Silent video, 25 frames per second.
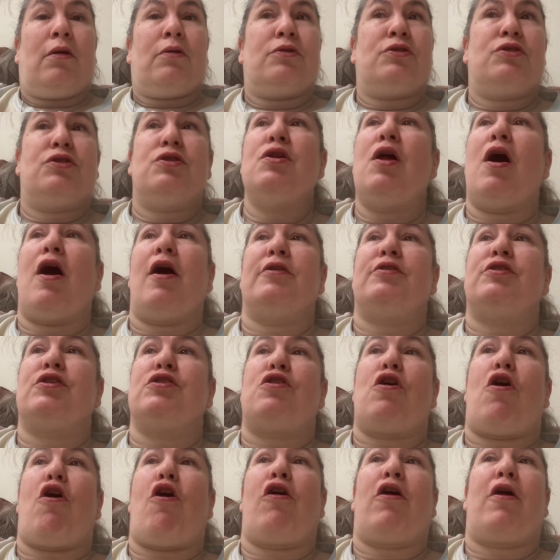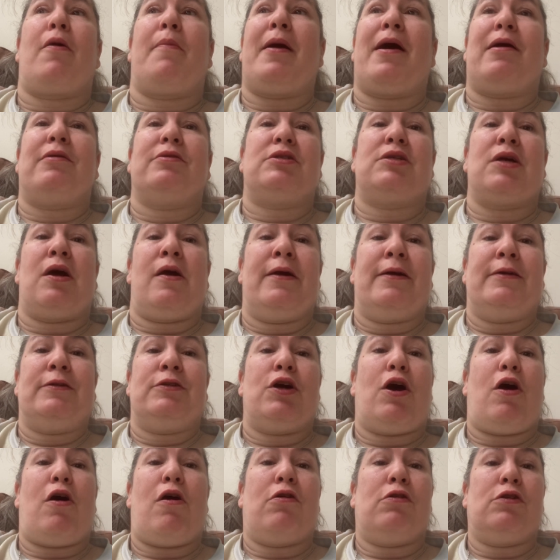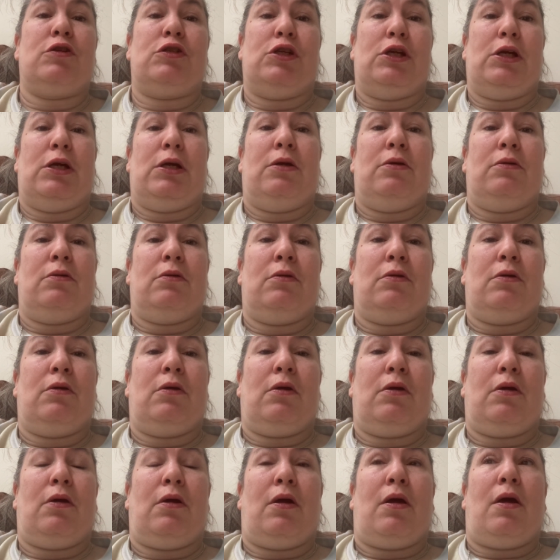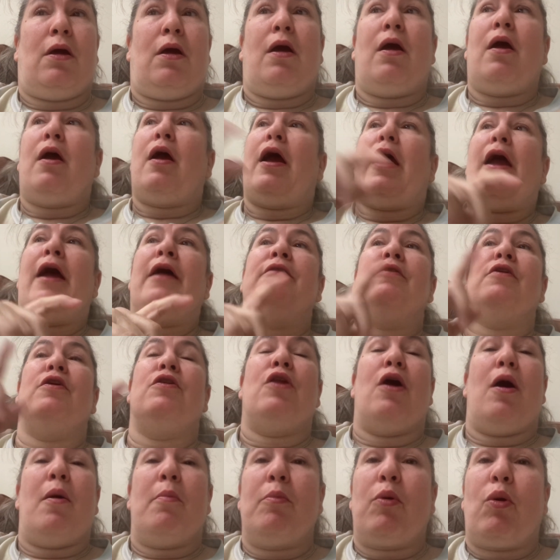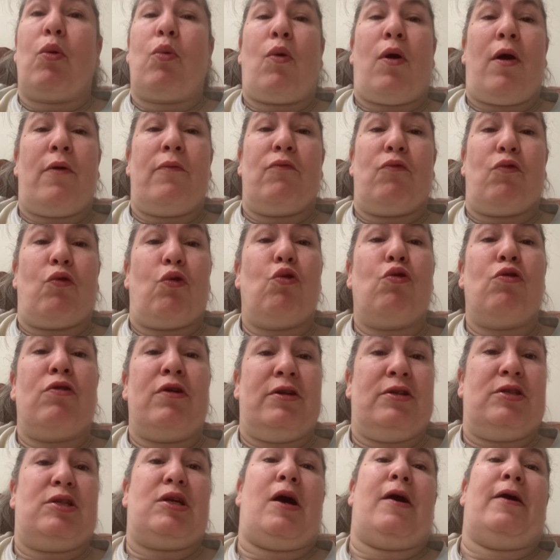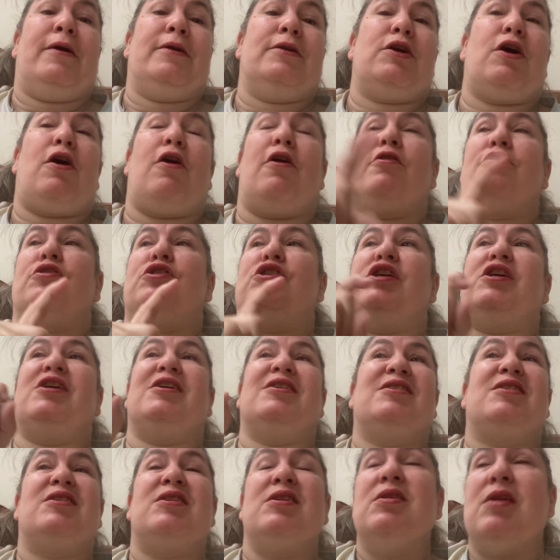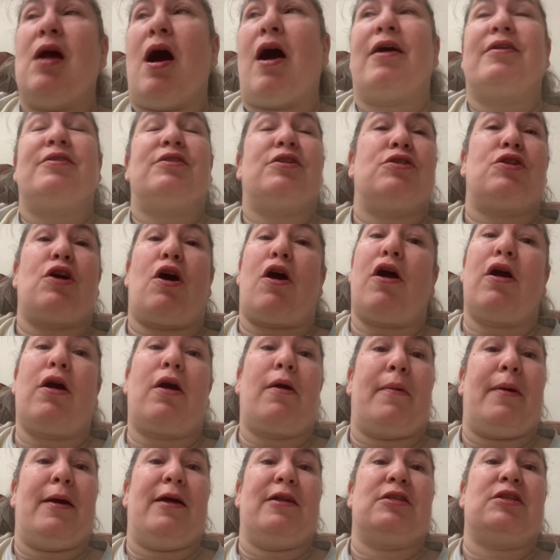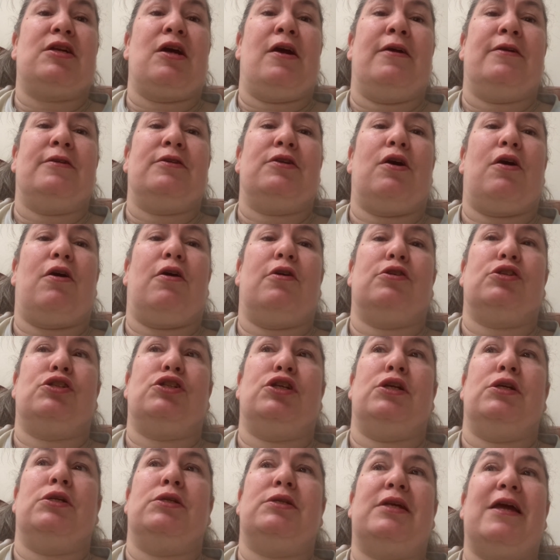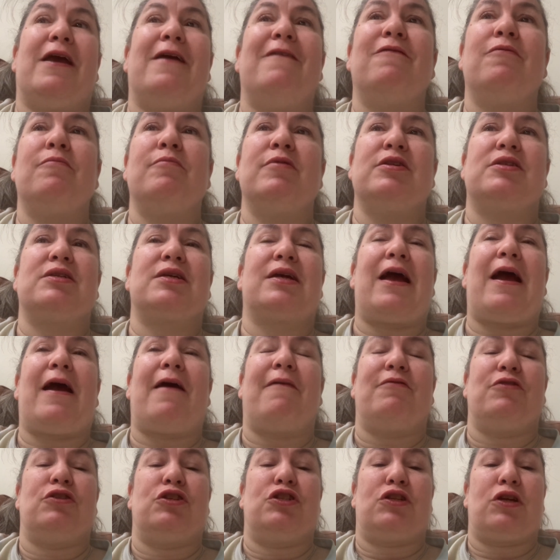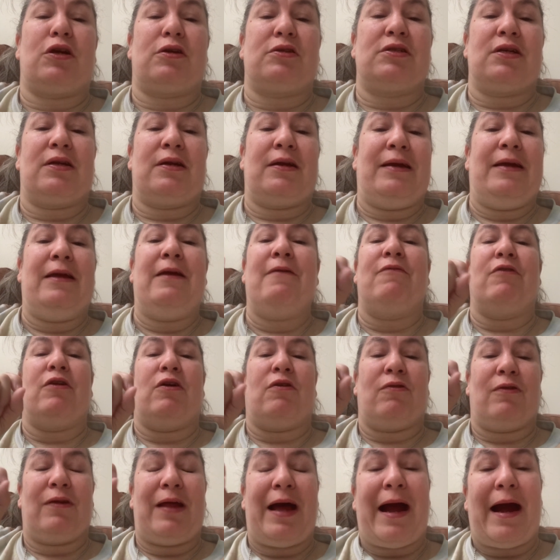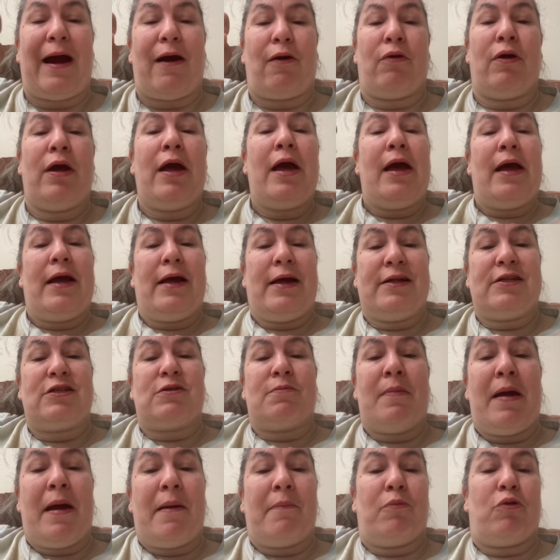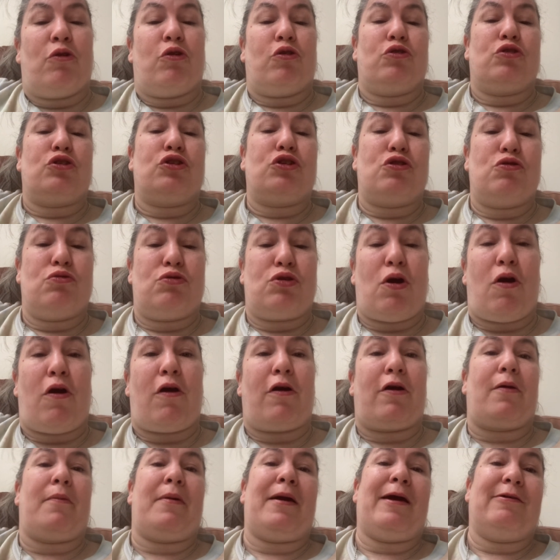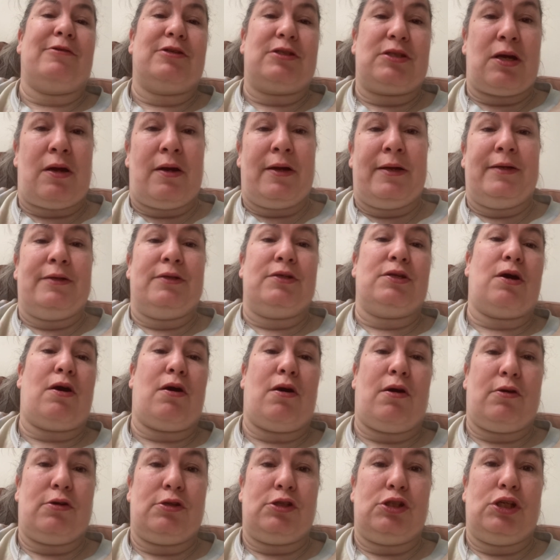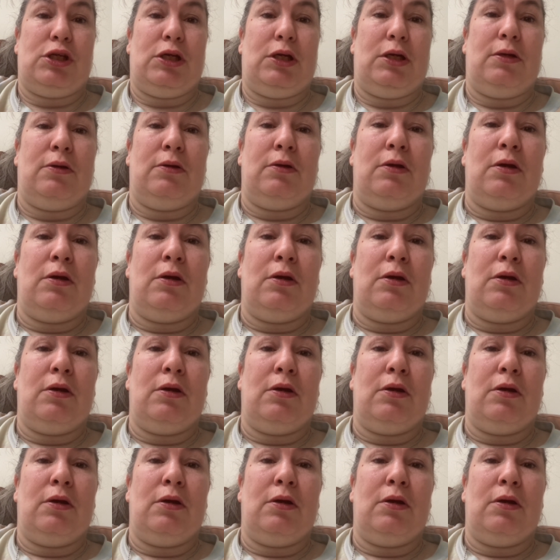Not to talk about Scientology. And the number one rule in Scientology is not to talk about Scientology. David Miscavige doesn't even allow its members to talk about Scientology.